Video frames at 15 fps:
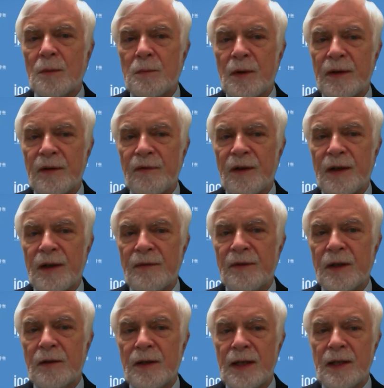1.5
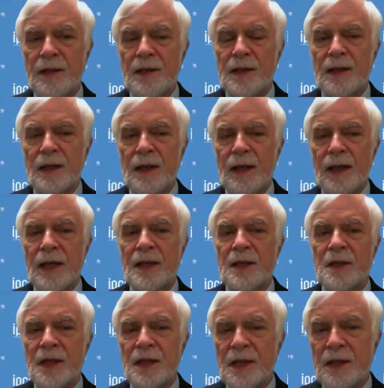degrees,
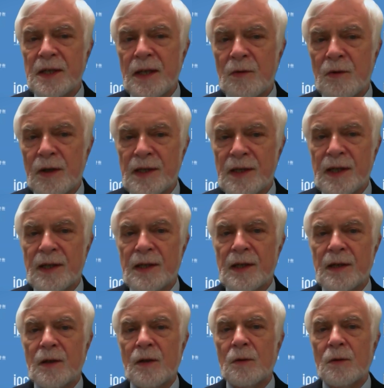existing risks
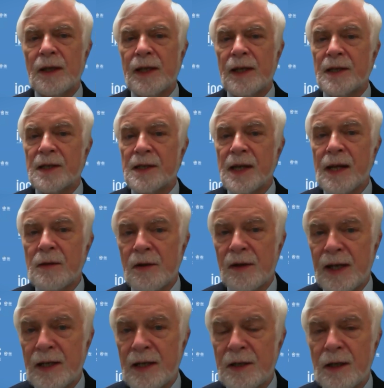can only
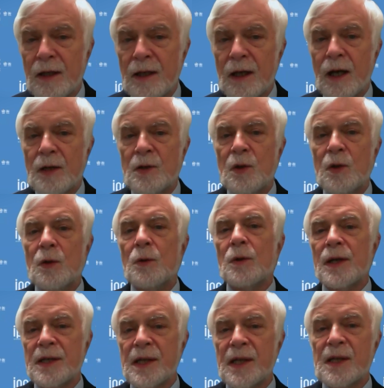accelerate and new
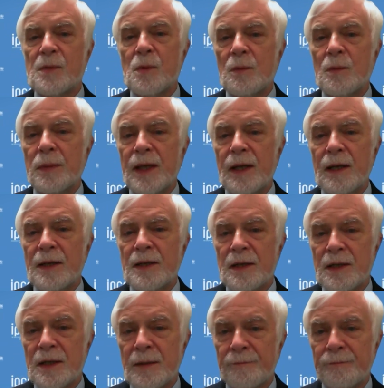risks will be
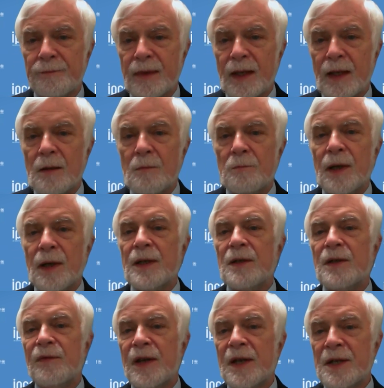added.
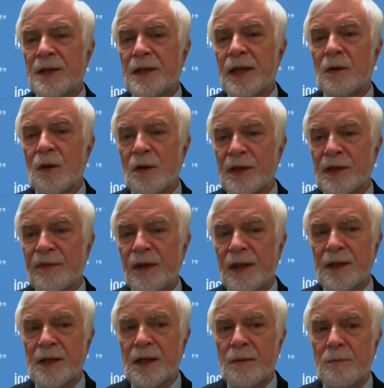Biodiversity loss, for
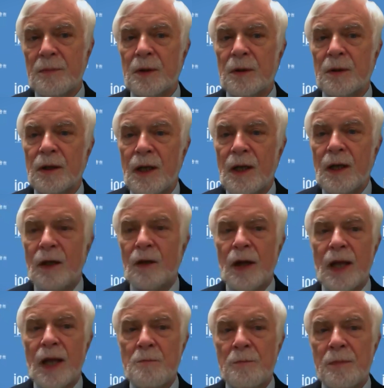example,
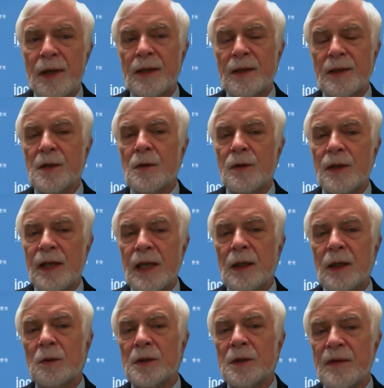or impacts on the
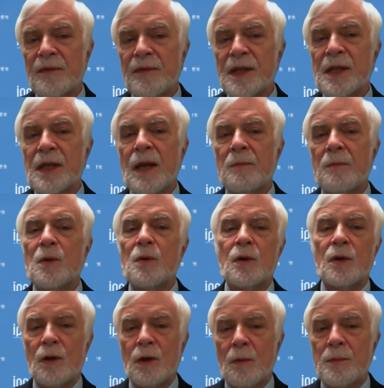yields of staple
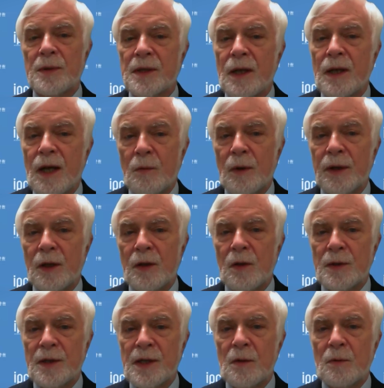crops with
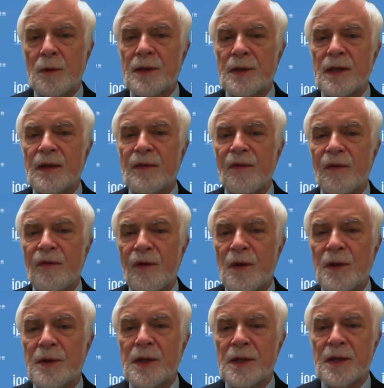consequences for
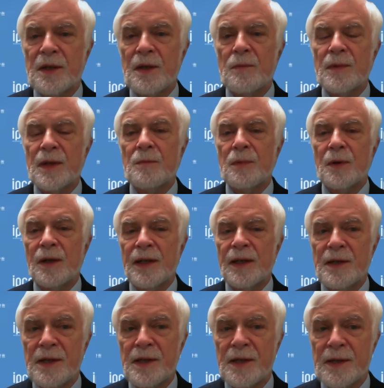food systems and
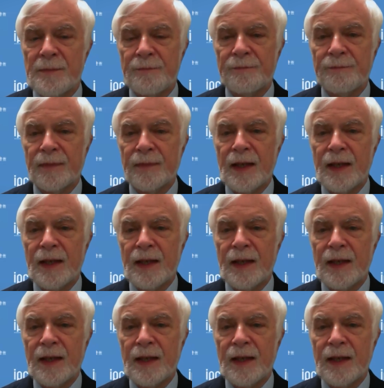prices.